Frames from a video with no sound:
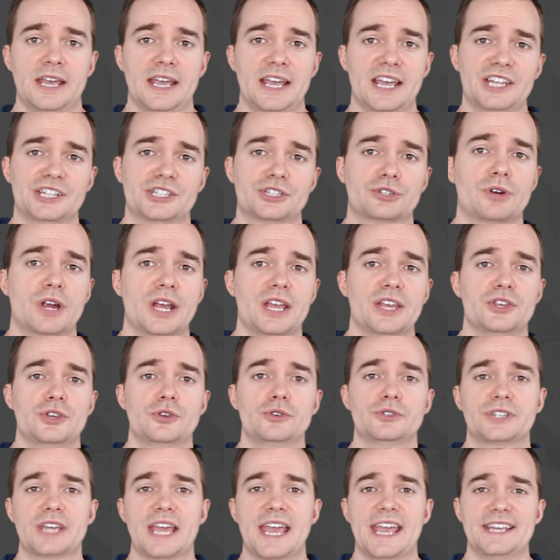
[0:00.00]
integrate
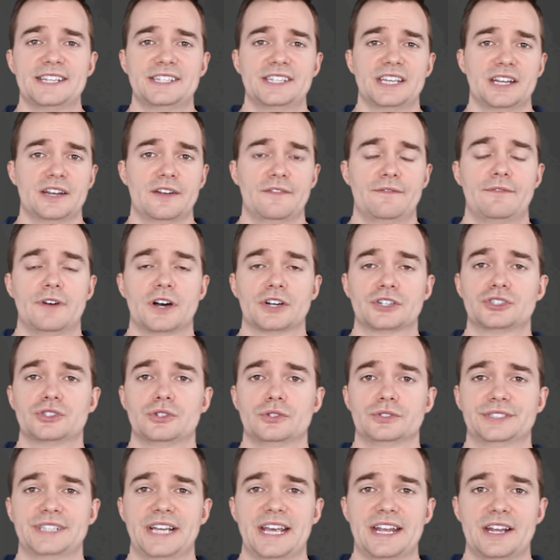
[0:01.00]
use case and
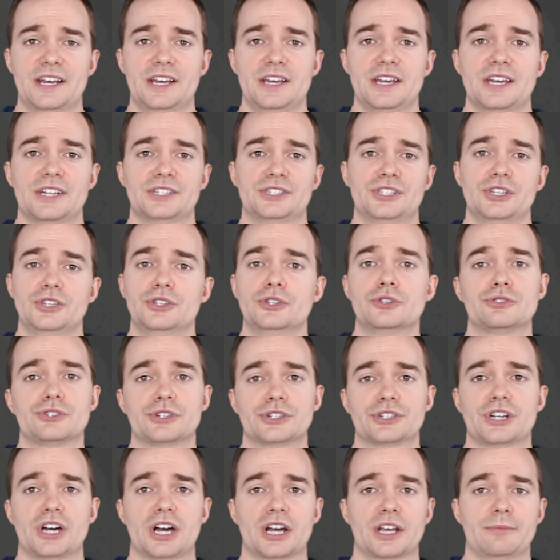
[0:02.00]
functional data into
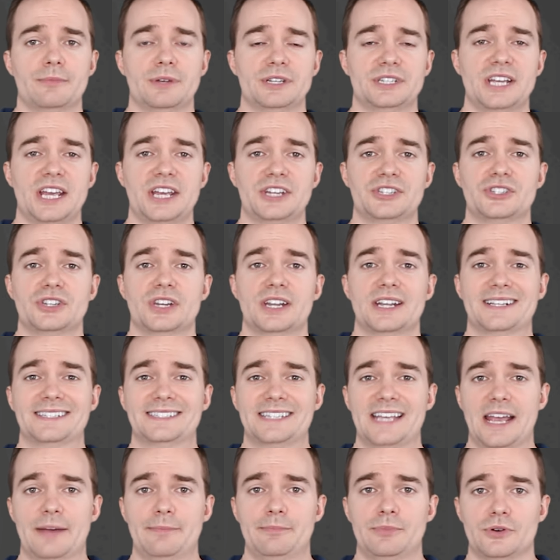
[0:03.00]
user documentation
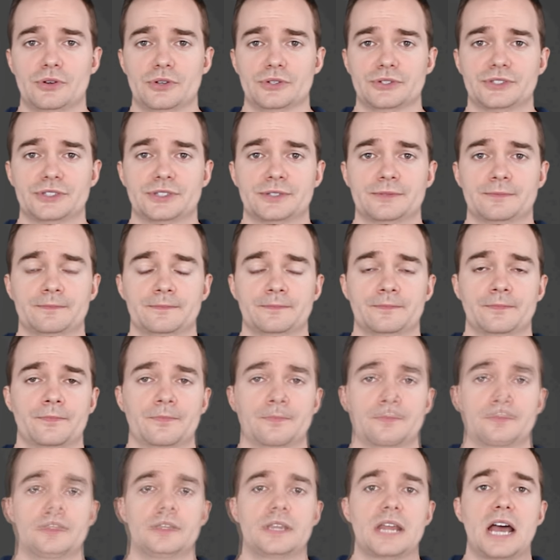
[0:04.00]
examples.
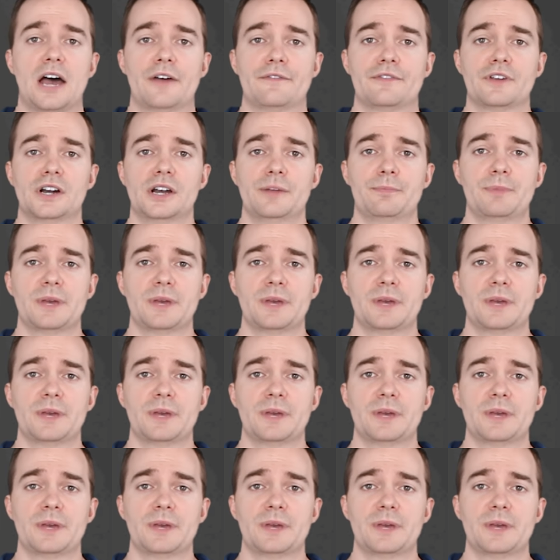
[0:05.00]
Now, if you're to